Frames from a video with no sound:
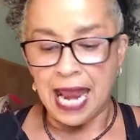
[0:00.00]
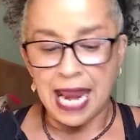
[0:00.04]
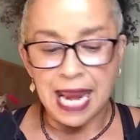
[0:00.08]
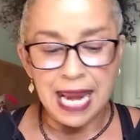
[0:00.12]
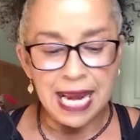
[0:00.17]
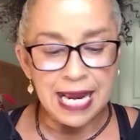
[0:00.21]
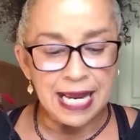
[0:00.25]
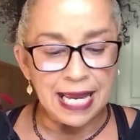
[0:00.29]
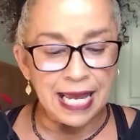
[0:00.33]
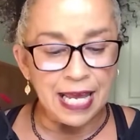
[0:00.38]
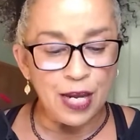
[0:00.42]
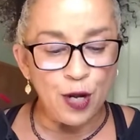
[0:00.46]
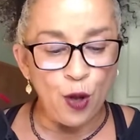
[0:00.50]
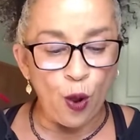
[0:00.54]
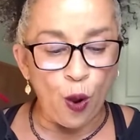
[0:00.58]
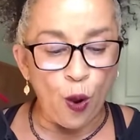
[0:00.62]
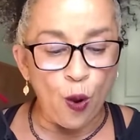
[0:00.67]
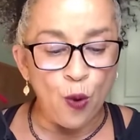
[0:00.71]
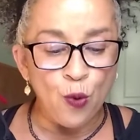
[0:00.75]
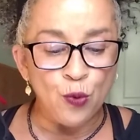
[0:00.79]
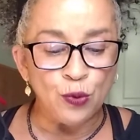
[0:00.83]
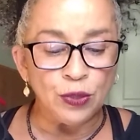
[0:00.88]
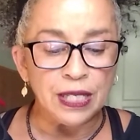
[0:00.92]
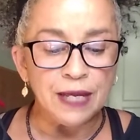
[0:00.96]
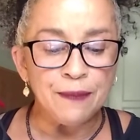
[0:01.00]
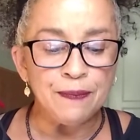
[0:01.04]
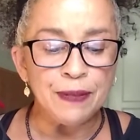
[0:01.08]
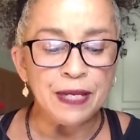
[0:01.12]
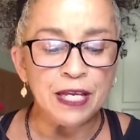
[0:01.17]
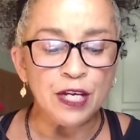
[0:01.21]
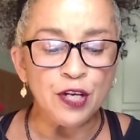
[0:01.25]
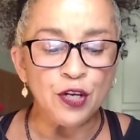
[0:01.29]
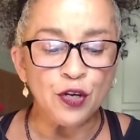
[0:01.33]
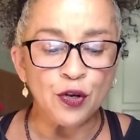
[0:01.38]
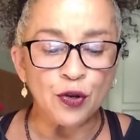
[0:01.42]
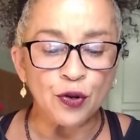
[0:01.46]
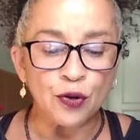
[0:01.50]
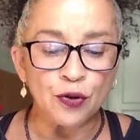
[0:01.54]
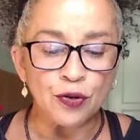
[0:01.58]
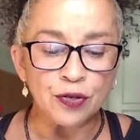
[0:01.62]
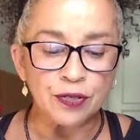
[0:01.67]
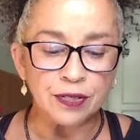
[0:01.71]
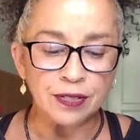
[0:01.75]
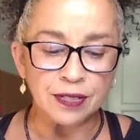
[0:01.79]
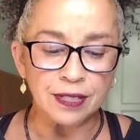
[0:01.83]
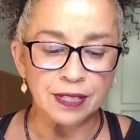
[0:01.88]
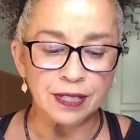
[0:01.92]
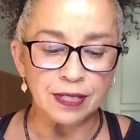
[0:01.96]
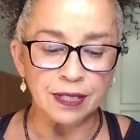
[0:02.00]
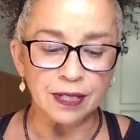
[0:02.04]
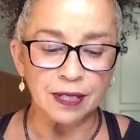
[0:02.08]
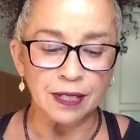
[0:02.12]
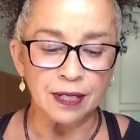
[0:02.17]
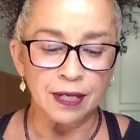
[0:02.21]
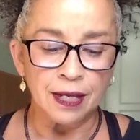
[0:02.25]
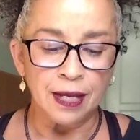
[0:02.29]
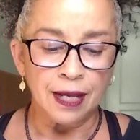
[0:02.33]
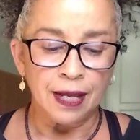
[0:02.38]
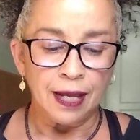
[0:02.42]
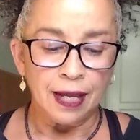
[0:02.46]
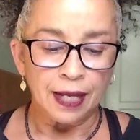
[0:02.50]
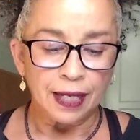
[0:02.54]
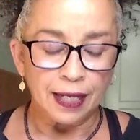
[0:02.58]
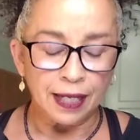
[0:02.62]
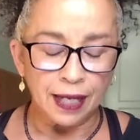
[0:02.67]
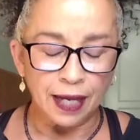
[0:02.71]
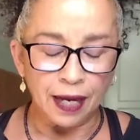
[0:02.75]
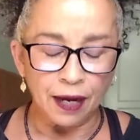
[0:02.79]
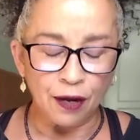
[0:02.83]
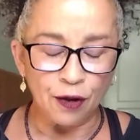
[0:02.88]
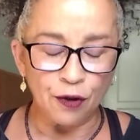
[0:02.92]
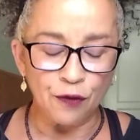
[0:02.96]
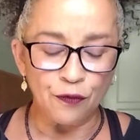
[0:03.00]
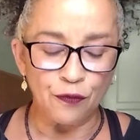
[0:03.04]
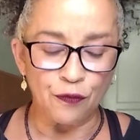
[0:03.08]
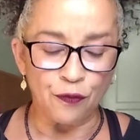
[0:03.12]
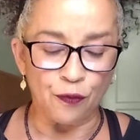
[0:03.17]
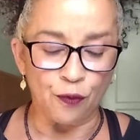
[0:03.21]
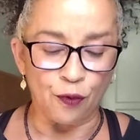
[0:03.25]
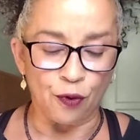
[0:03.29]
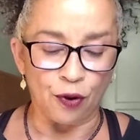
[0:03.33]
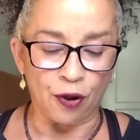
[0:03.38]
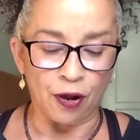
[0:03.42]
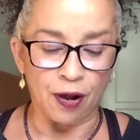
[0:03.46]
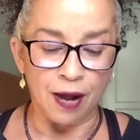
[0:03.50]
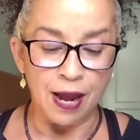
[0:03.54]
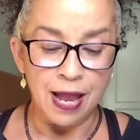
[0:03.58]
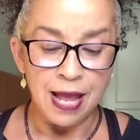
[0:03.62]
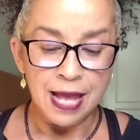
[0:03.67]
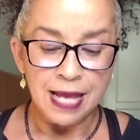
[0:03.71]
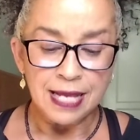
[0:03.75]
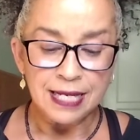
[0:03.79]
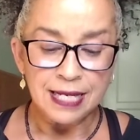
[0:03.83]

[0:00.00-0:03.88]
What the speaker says: It can only be nursed, cared for,